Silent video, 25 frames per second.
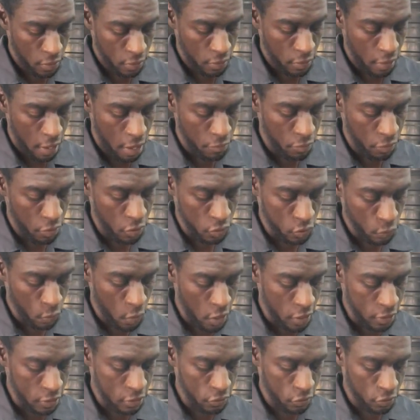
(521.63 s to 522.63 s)
and we just
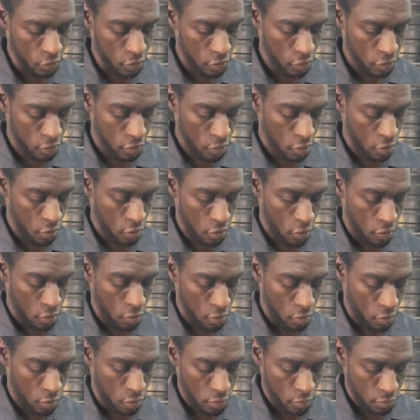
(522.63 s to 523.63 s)
want to
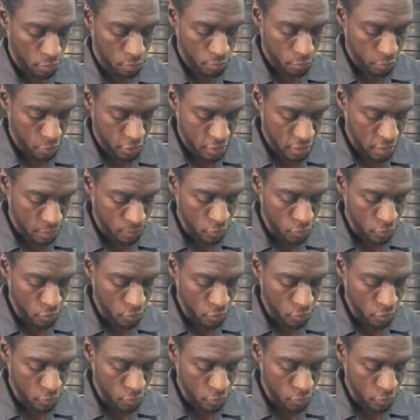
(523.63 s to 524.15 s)
pretty